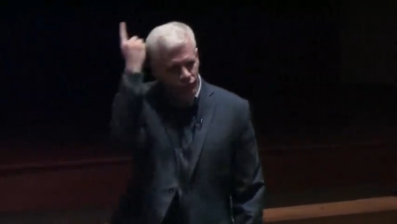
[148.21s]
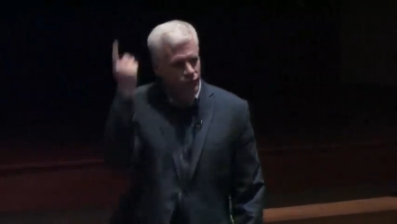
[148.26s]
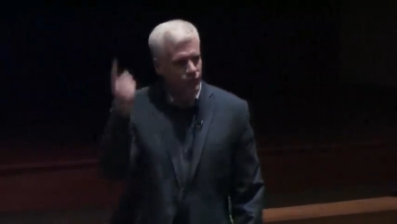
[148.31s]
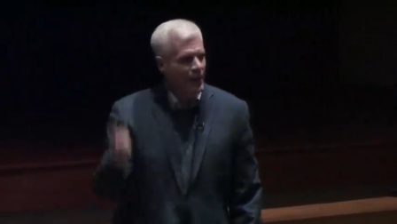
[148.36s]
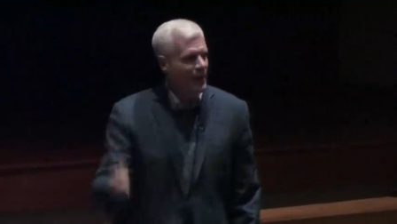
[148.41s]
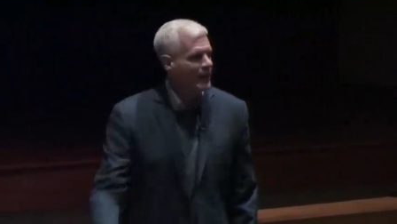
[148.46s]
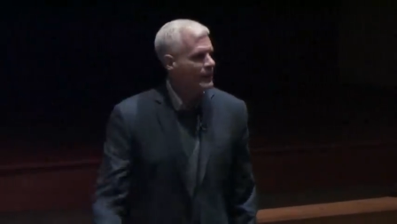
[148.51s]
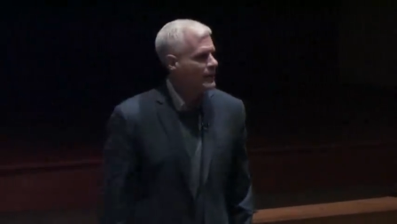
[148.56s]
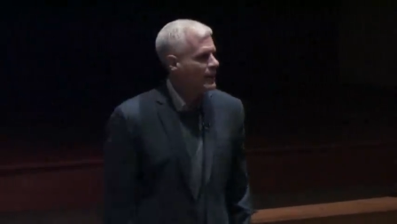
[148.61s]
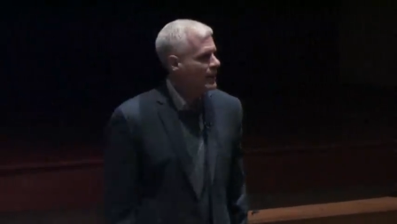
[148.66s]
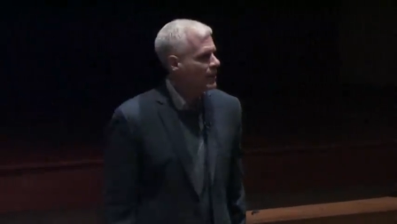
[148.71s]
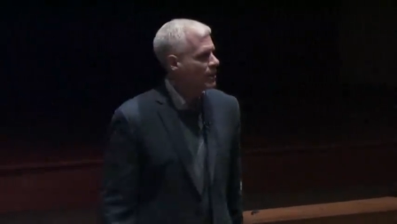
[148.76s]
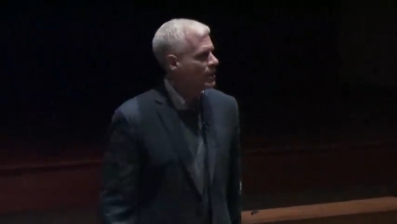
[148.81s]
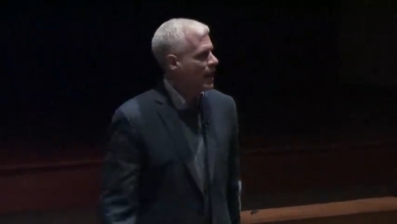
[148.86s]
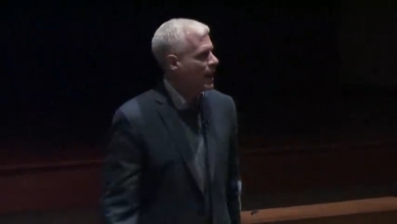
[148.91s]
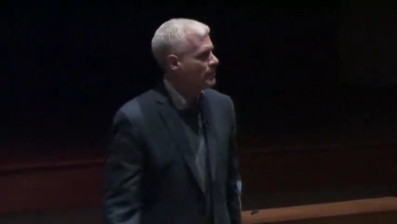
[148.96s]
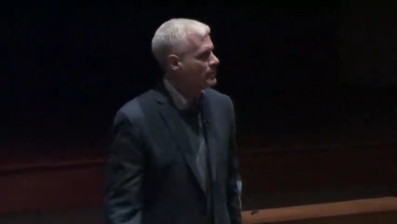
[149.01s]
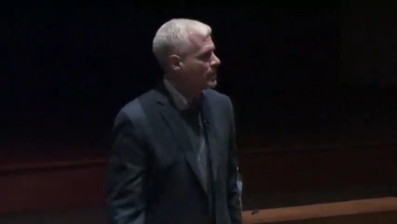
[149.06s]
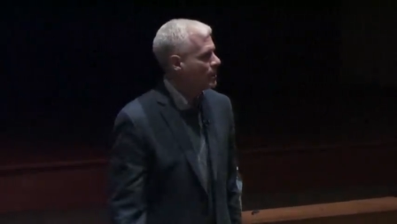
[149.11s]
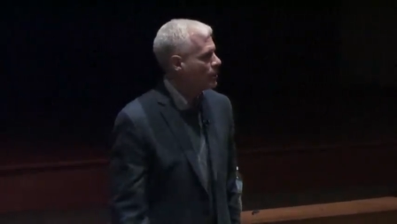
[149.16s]

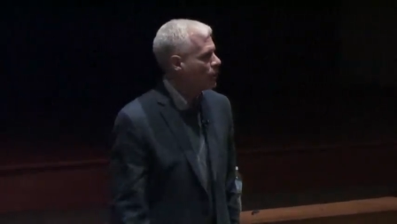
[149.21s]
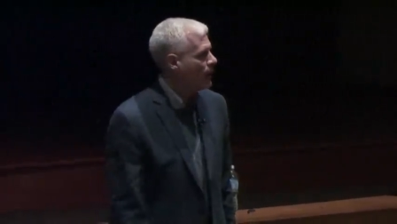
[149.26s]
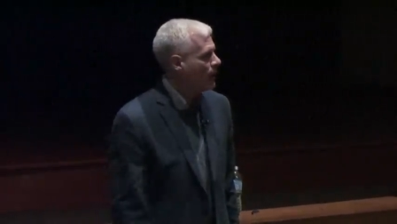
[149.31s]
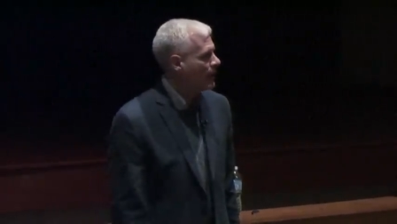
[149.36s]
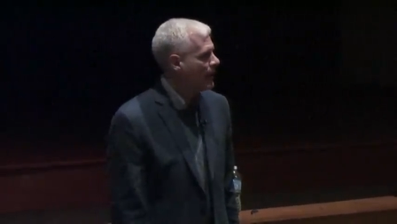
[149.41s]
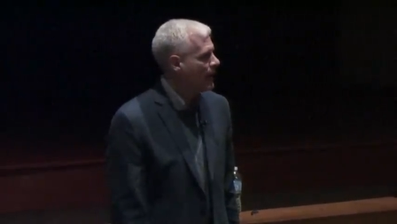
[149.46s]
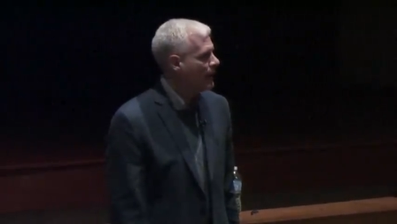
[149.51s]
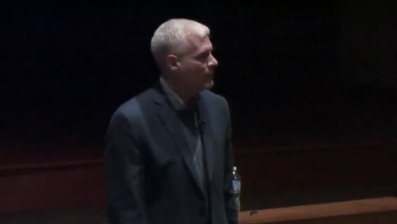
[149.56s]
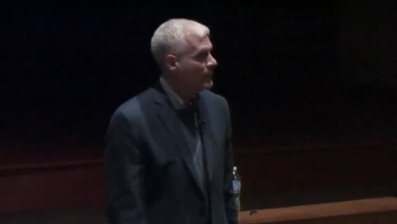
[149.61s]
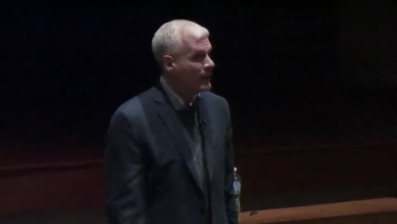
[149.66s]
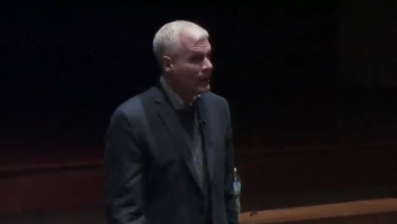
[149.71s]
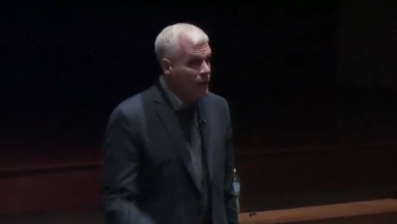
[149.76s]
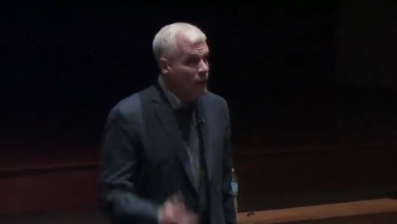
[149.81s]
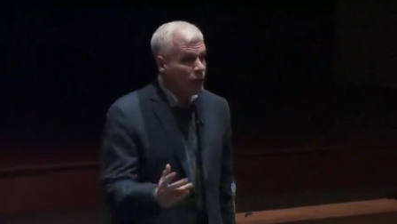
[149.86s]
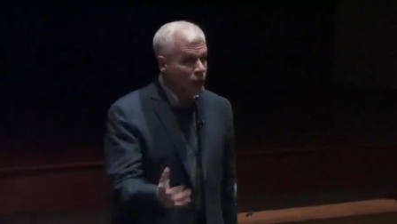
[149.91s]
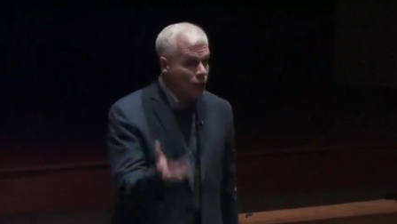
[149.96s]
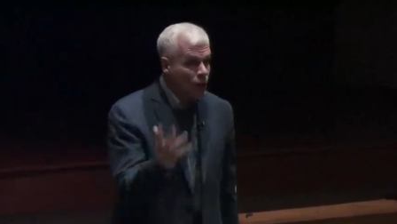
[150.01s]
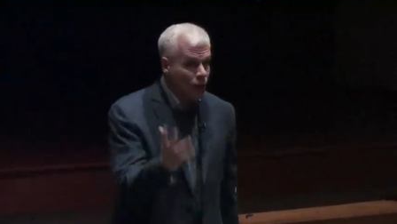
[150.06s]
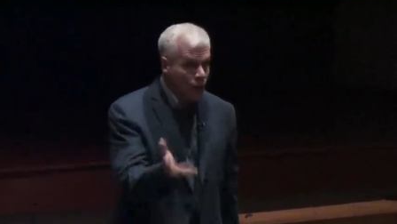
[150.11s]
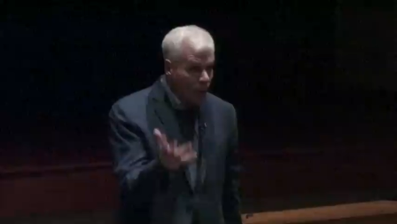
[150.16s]
helicopter going
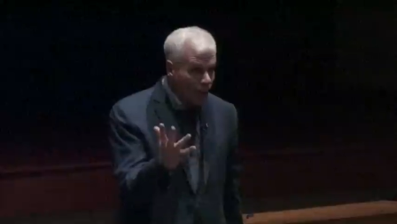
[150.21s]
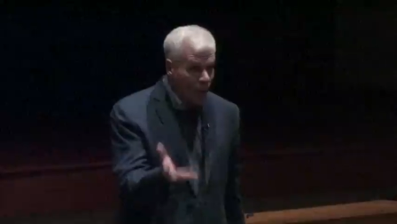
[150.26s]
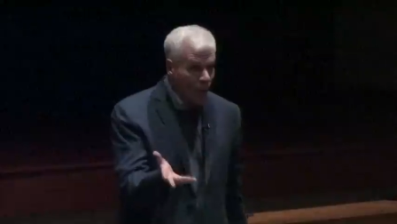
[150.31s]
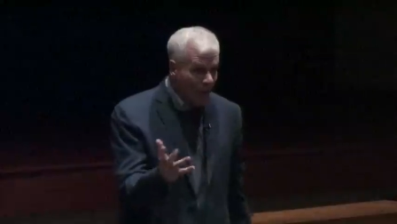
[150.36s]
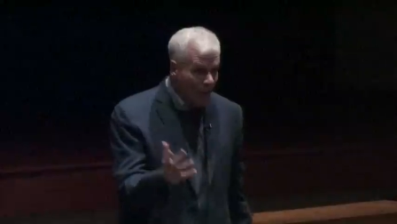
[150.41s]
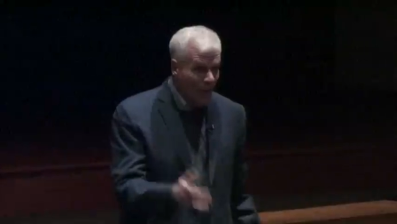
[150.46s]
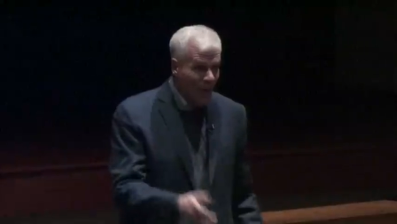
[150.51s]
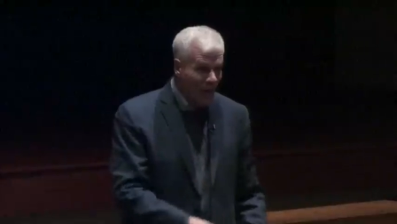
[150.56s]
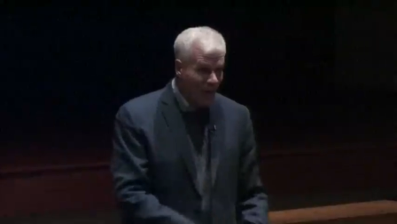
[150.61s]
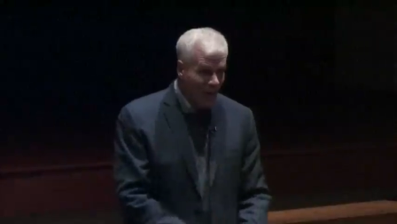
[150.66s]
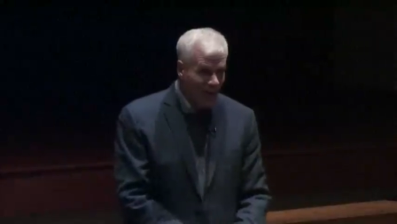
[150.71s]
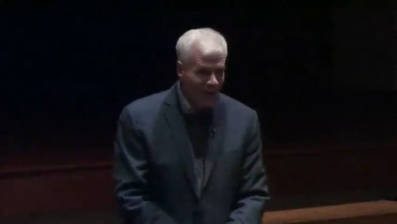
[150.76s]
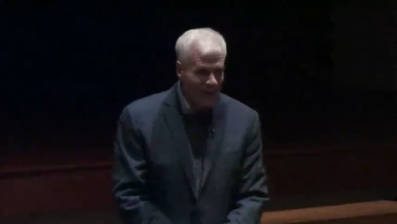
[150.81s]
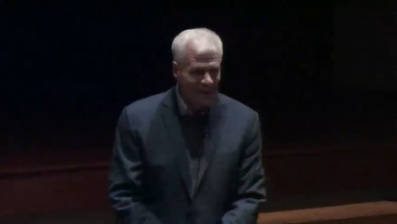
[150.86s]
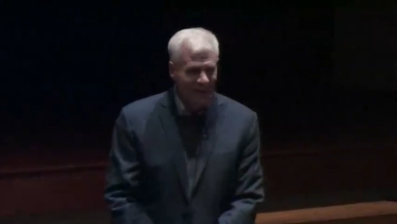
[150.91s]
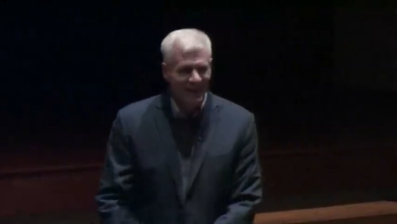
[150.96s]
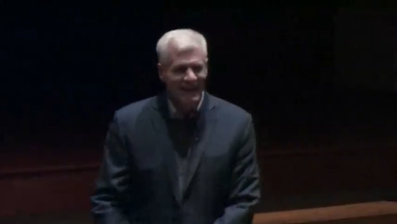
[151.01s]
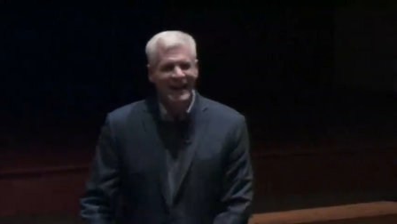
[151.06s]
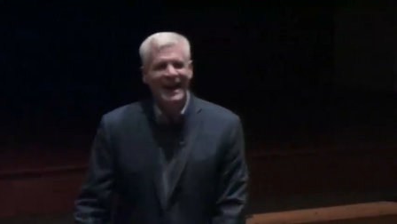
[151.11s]
up. Cool.